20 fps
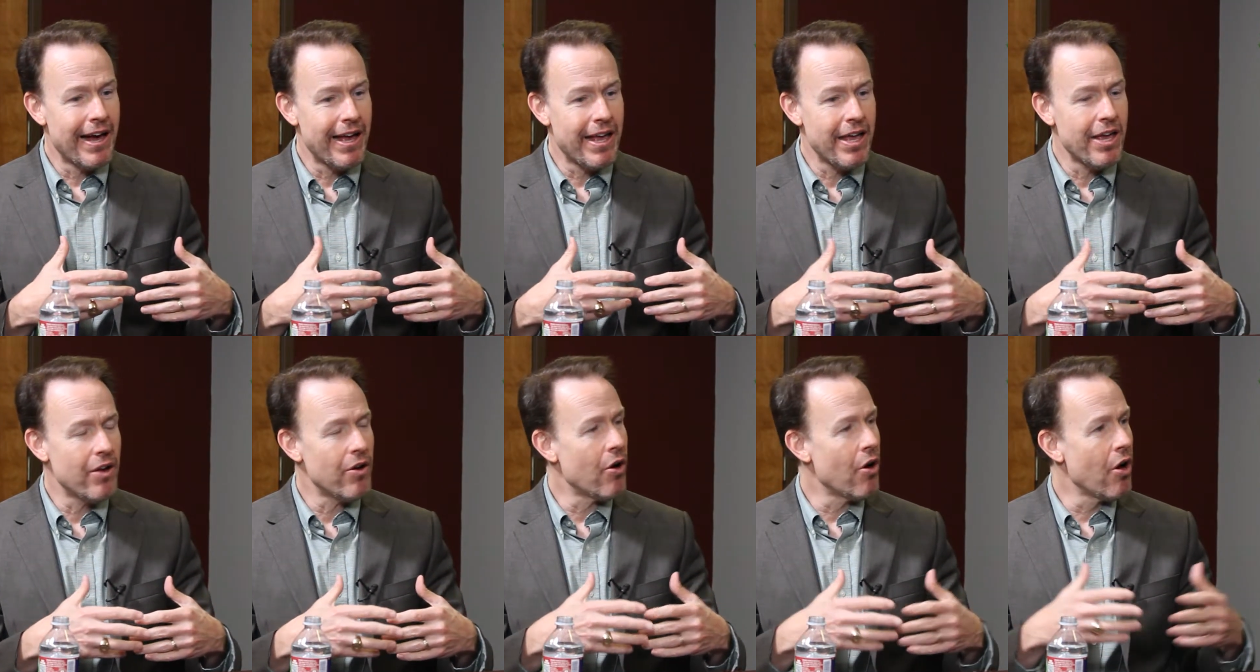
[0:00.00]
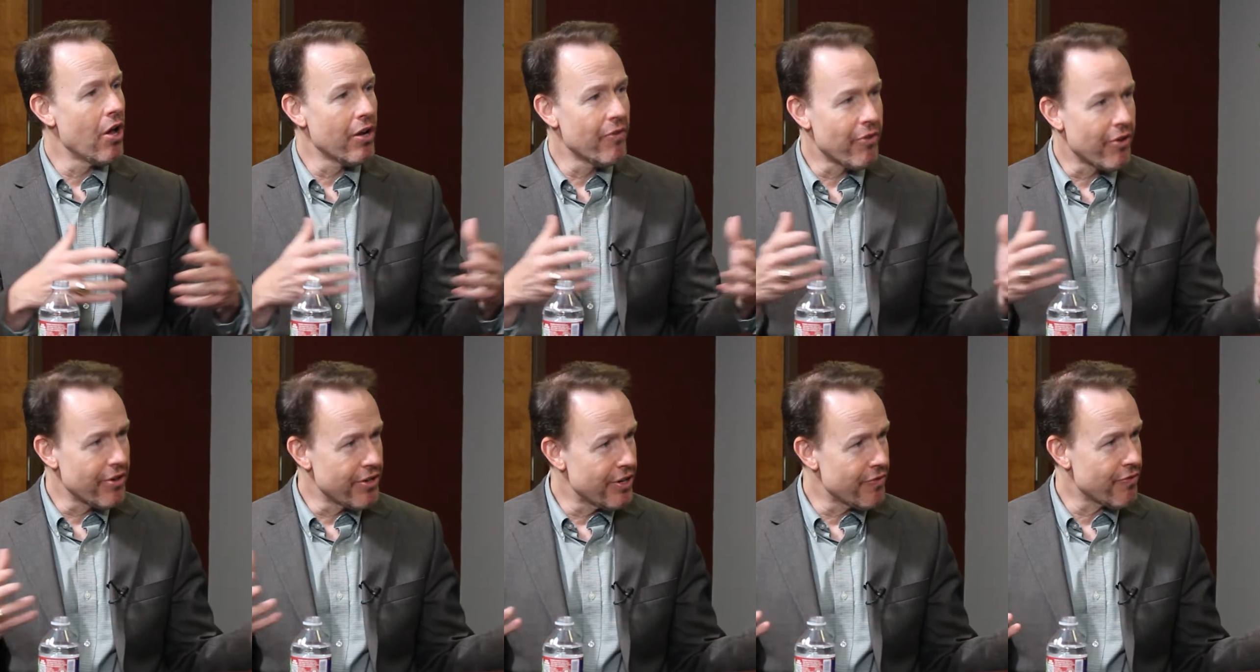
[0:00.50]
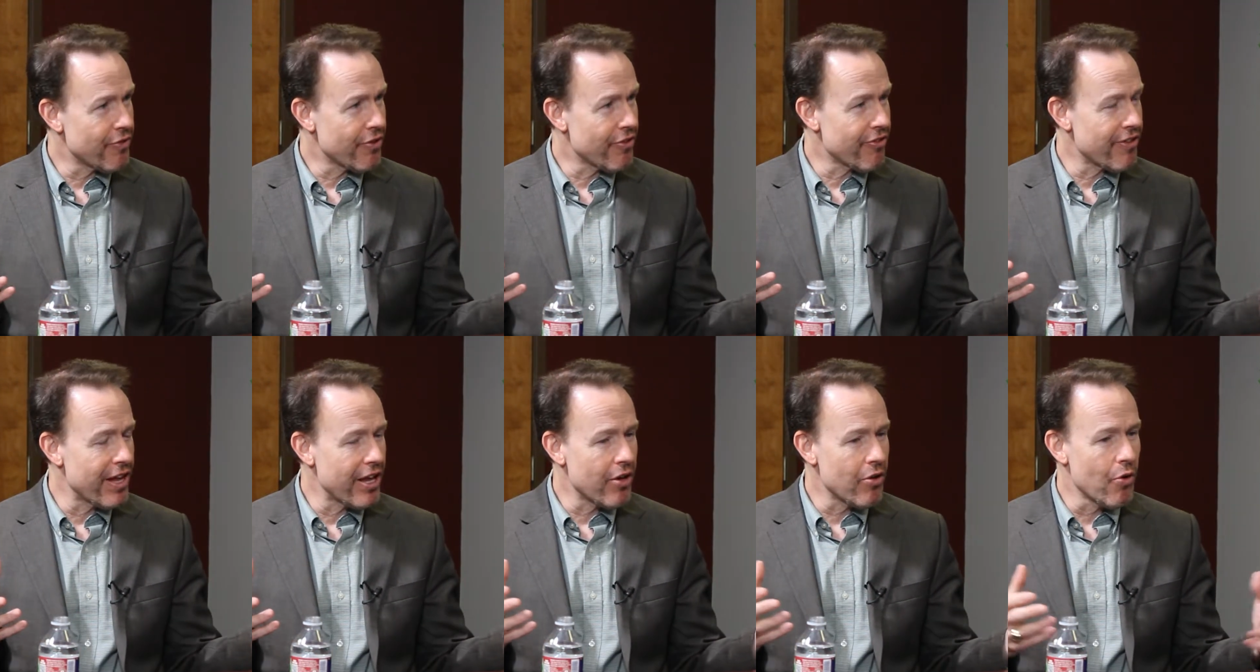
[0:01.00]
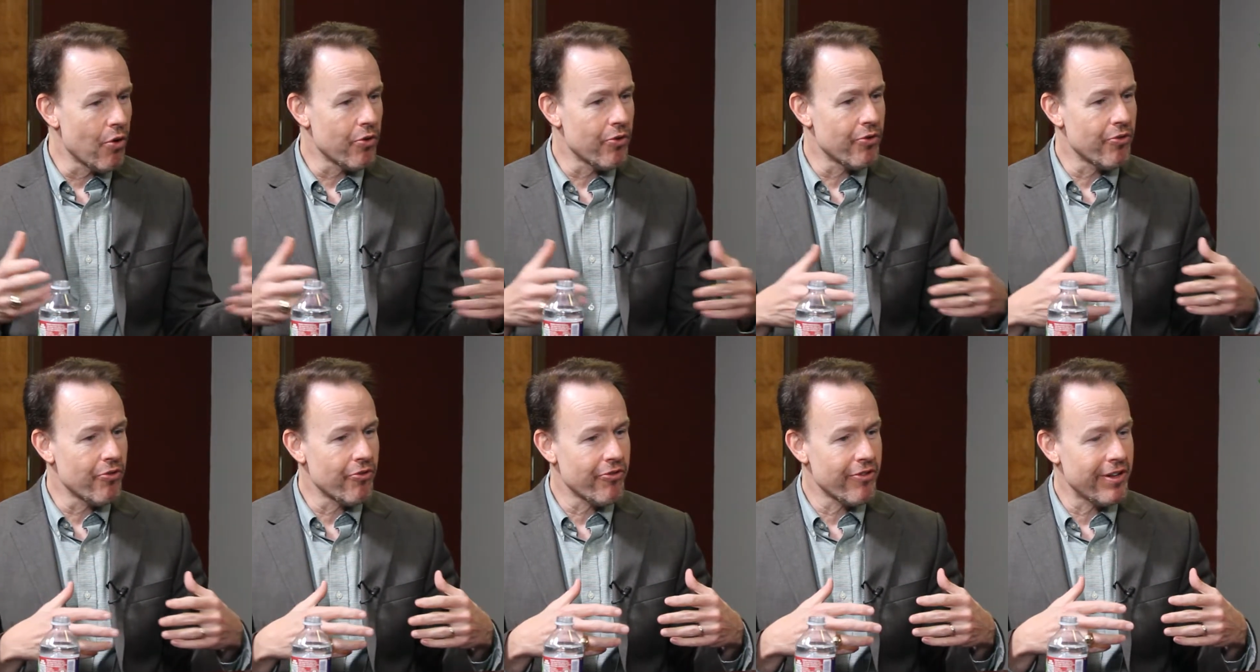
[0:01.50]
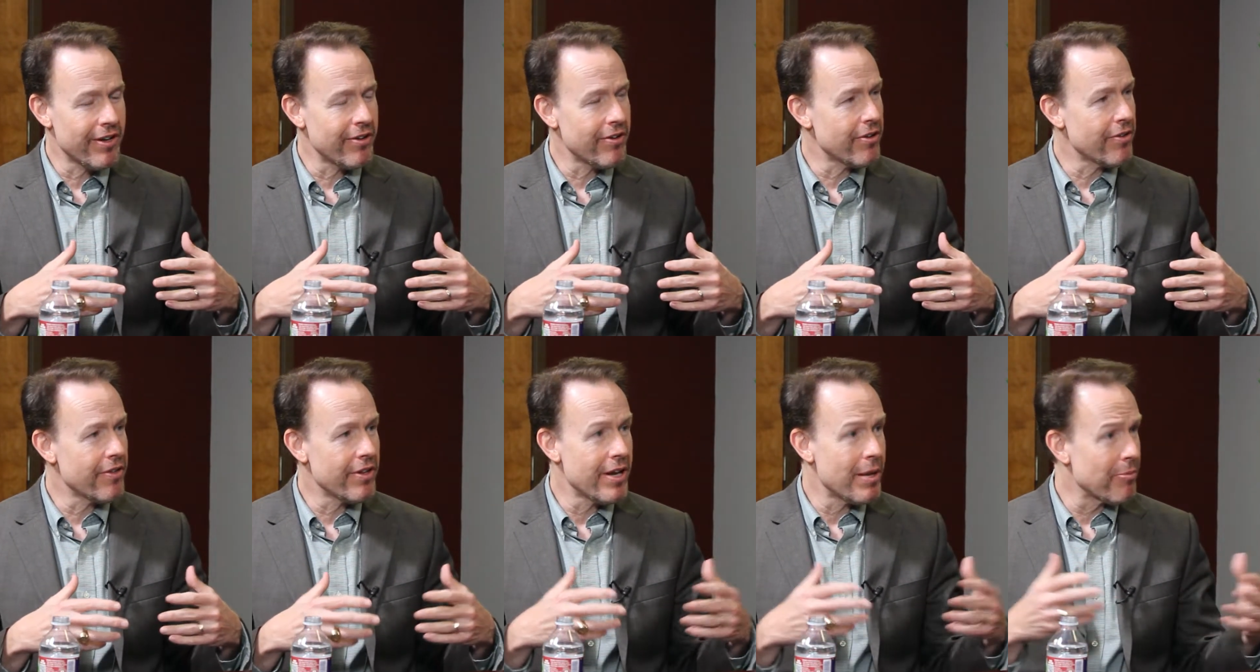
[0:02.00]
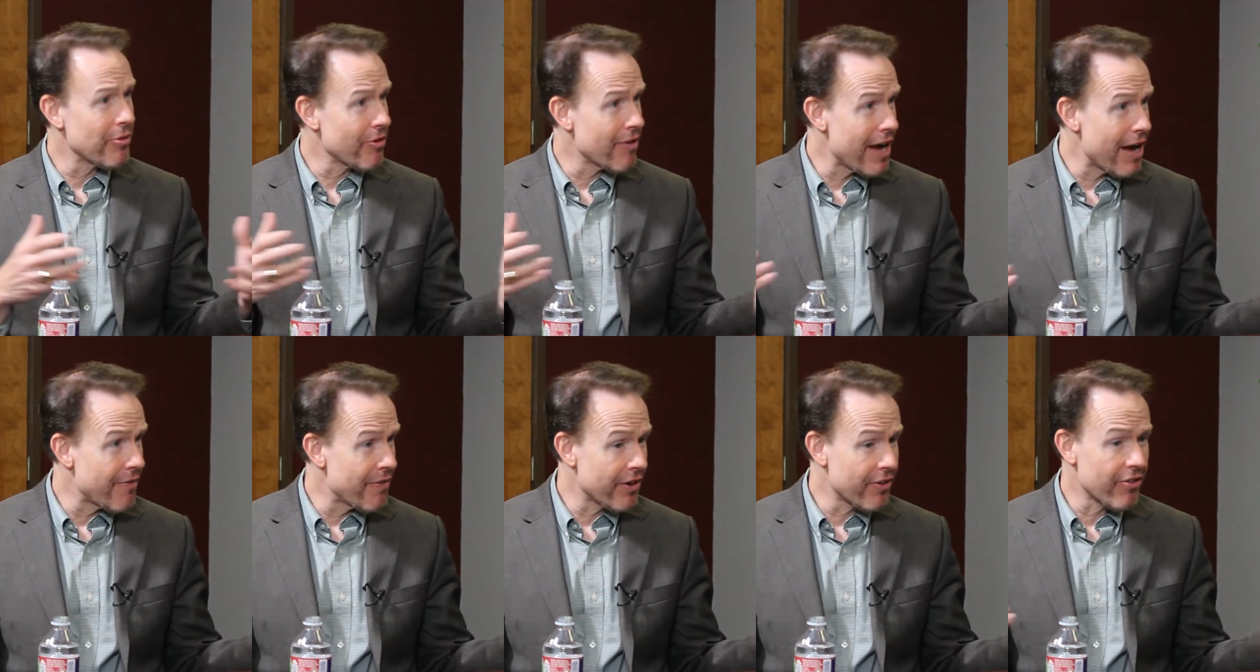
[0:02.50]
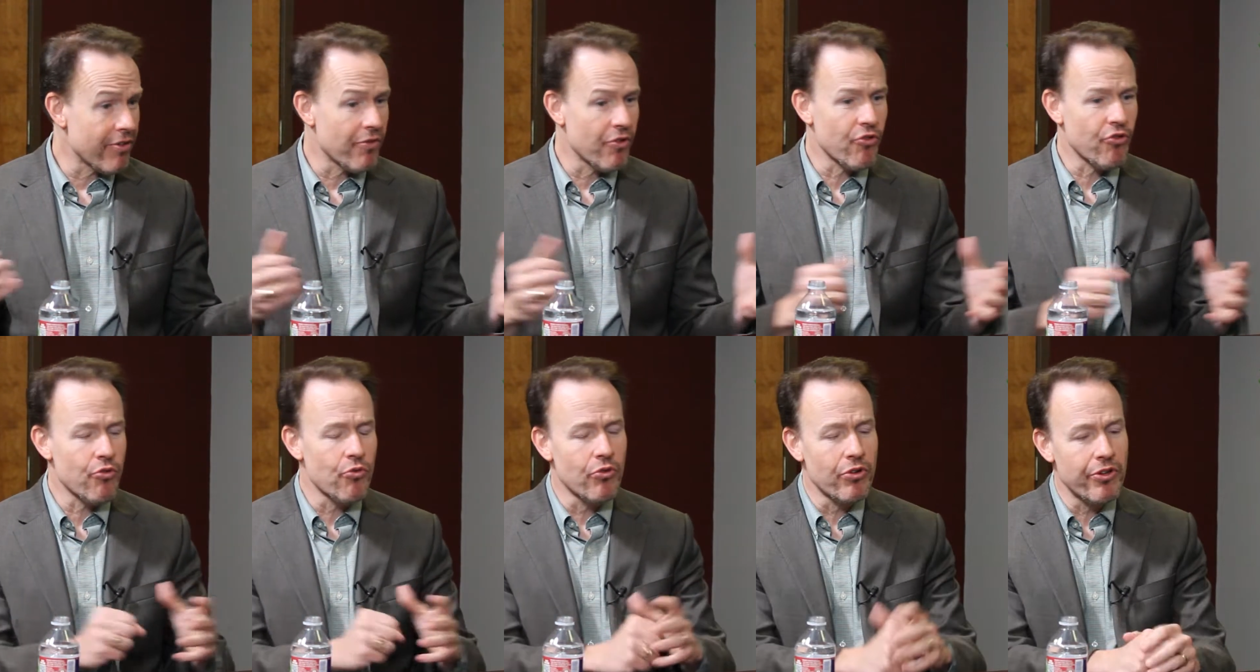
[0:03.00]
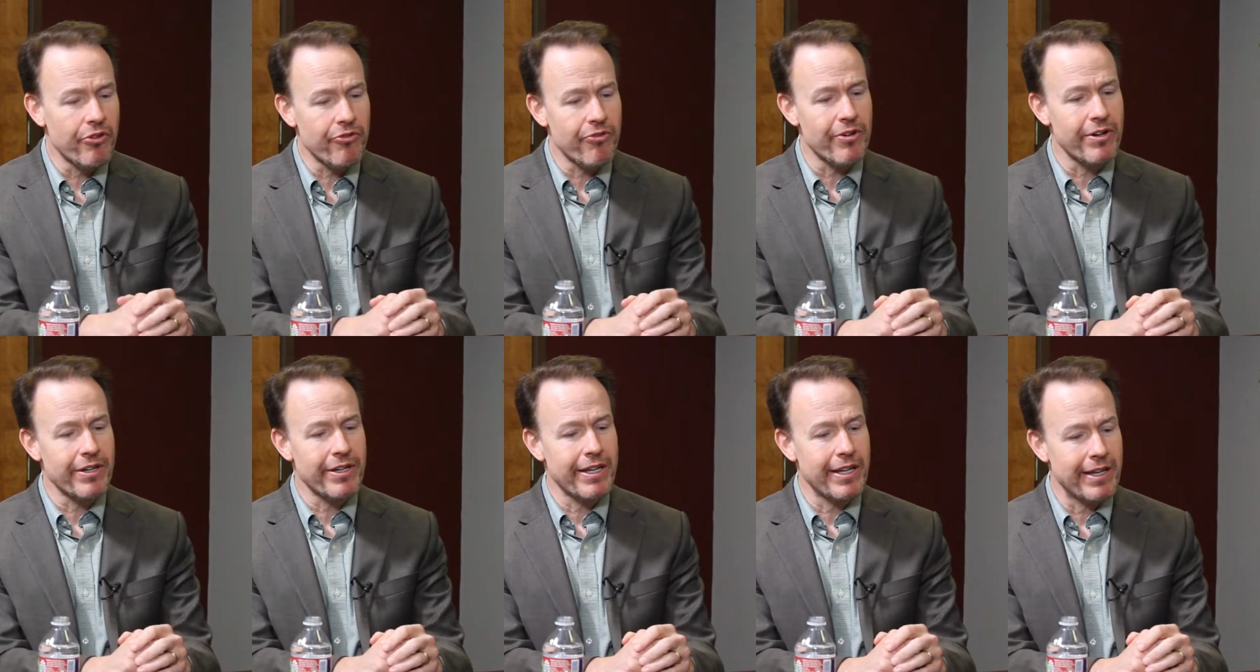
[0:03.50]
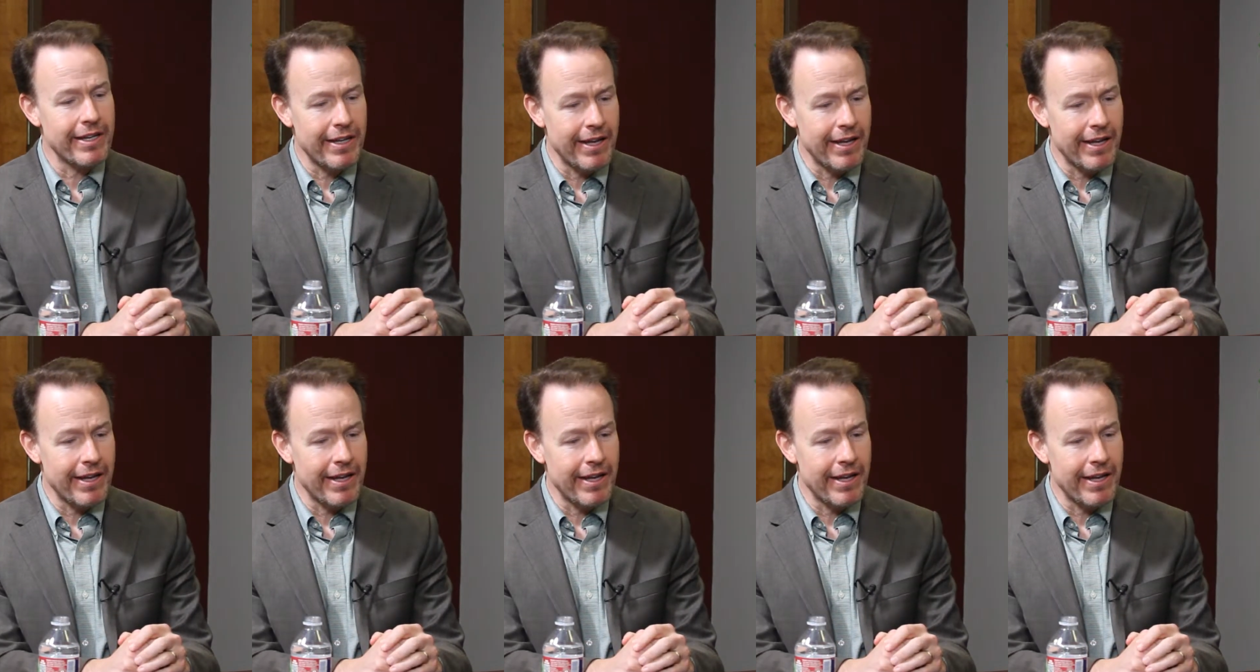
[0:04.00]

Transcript: hit all of our different stakeholders and the demographics of our school district.